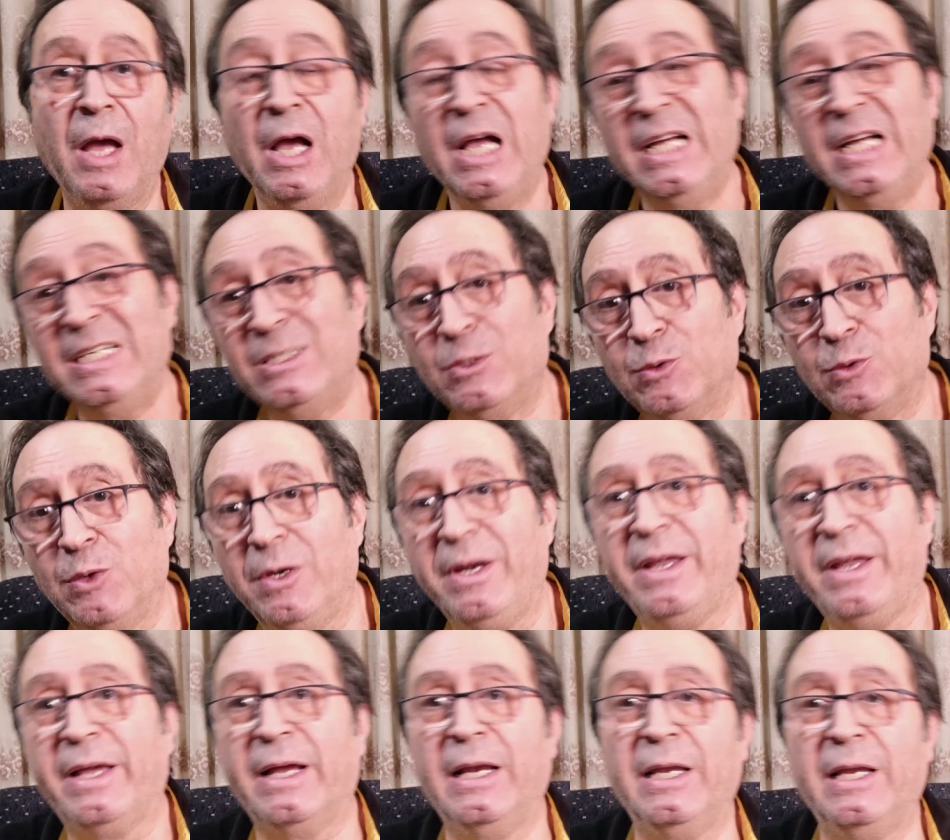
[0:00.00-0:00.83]

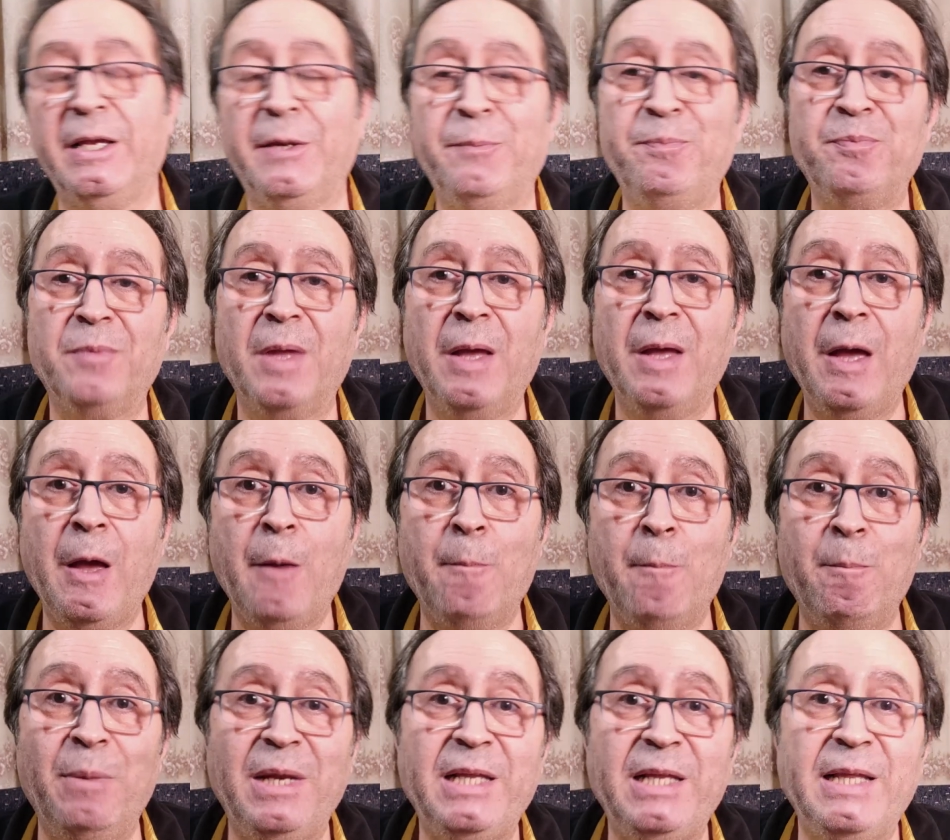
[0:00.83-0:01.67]
Historically,
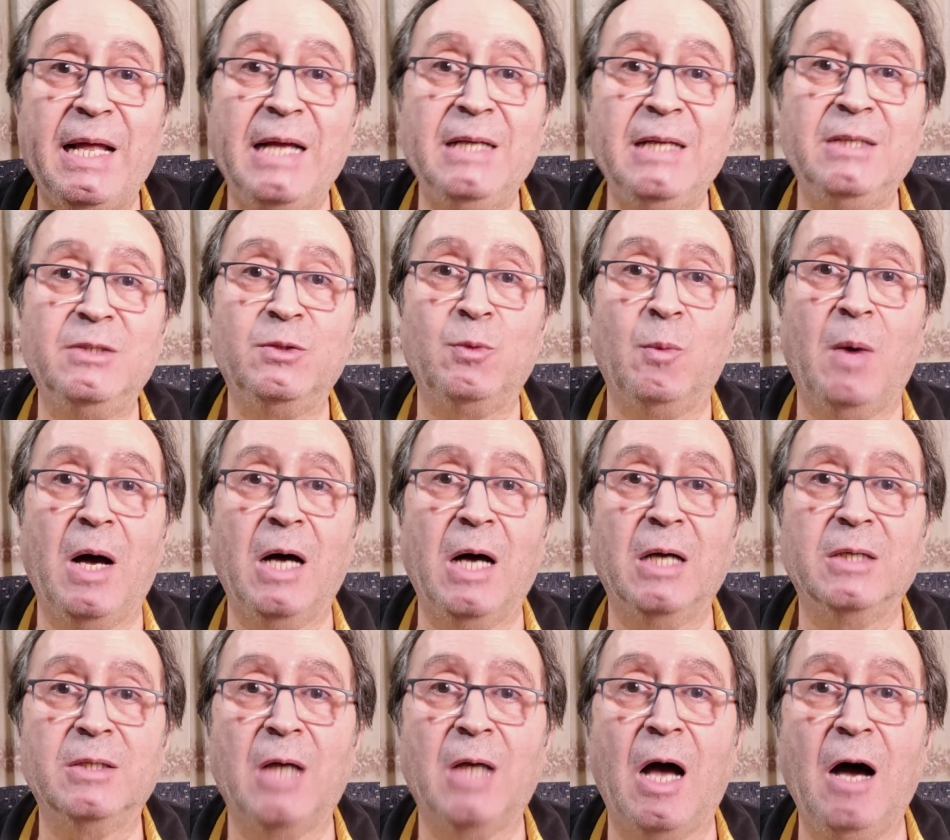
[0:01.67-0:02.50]
belly dance
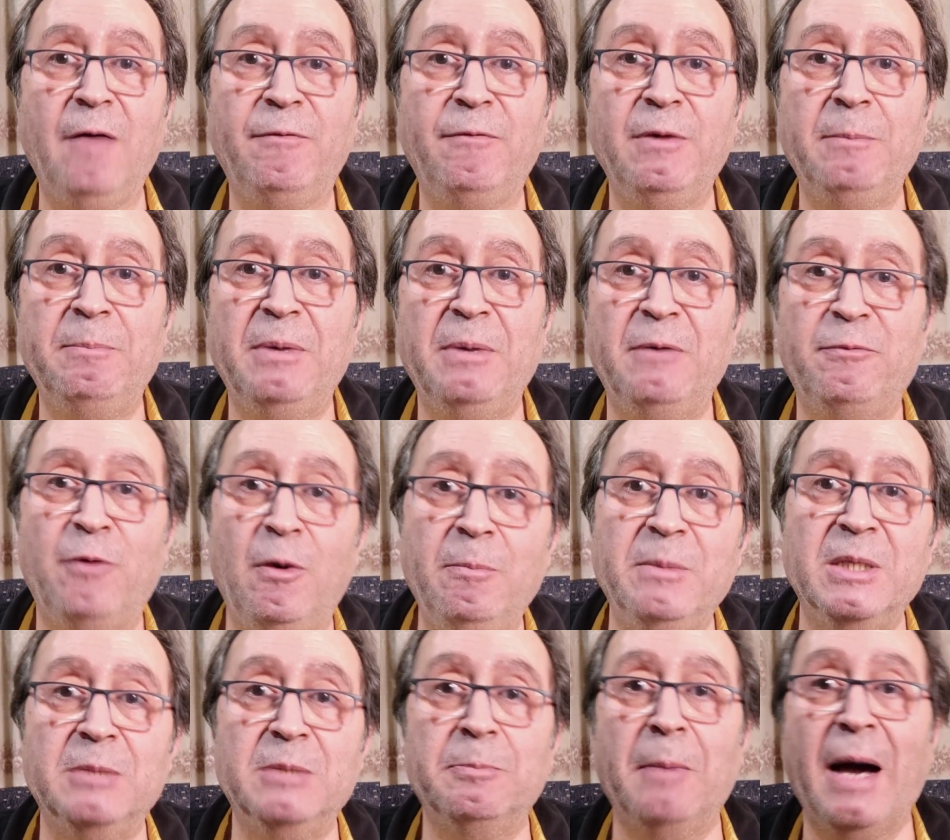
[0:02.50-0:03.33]
was often
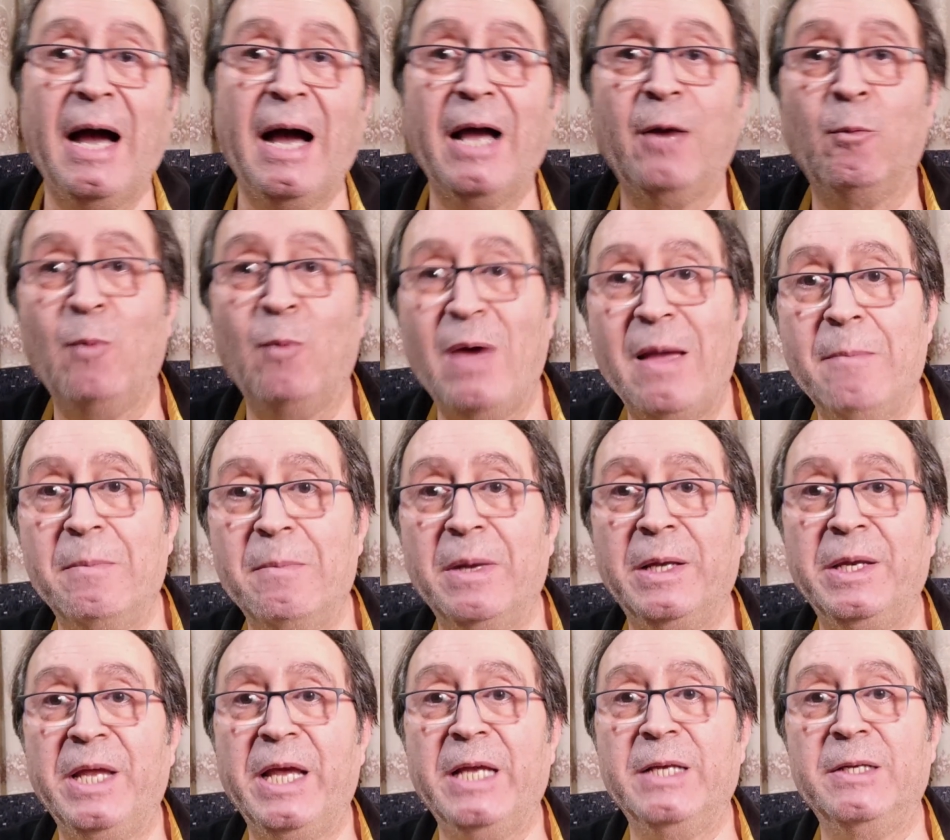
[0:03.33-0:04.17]
performed by
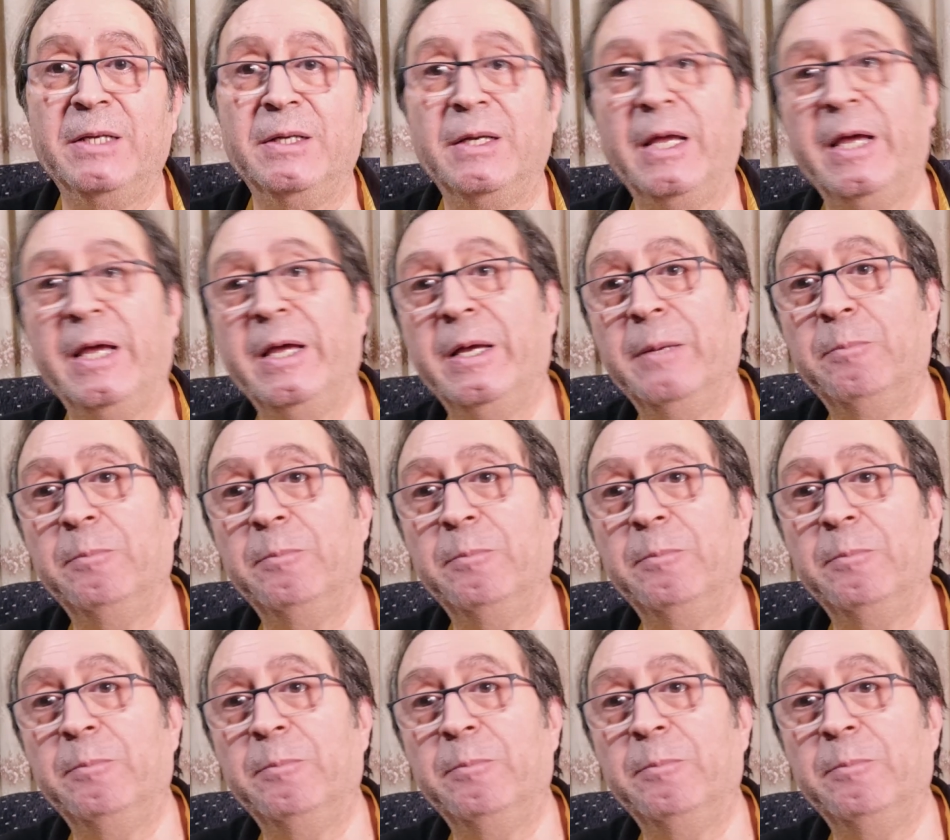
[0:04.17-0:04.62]
women in